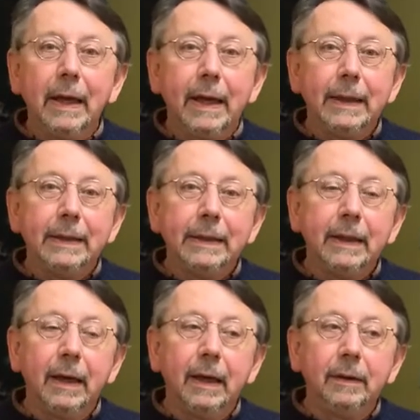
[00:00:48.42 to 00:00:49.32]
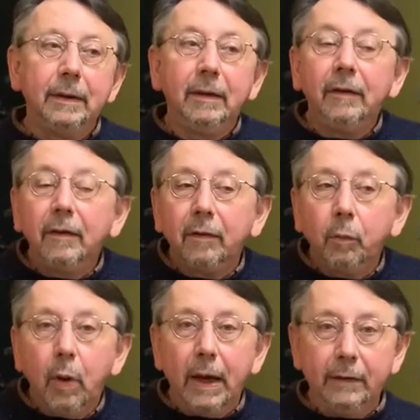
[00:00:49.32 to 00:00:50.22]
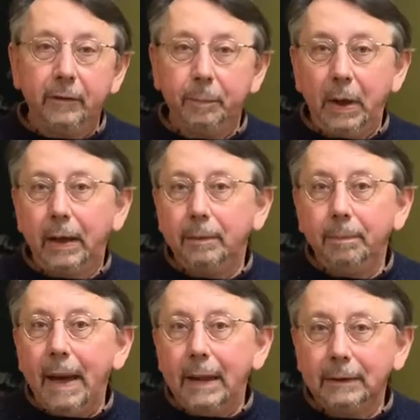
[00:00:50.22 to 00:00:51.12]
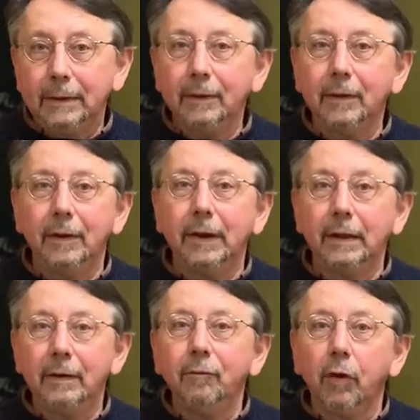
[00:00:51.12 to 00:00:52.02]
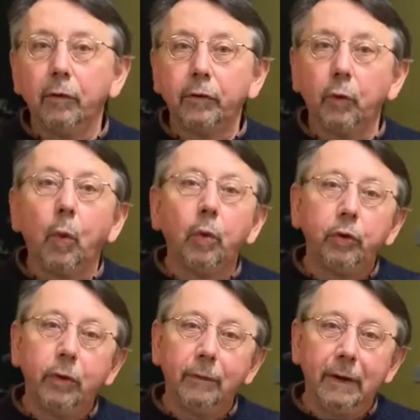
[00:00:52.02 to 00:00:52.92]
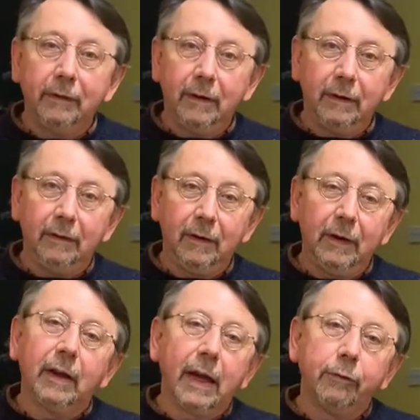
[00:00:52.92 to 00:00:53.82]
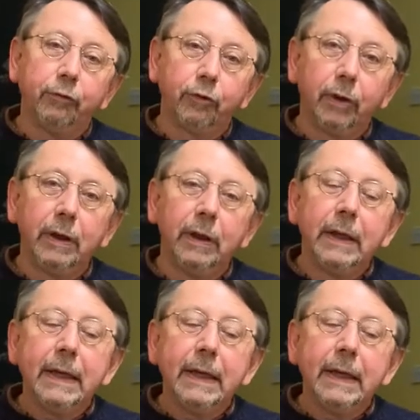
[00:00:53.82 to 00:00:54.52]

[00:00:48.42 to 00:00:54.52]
And this is a widespread battle that involves all universities in the country.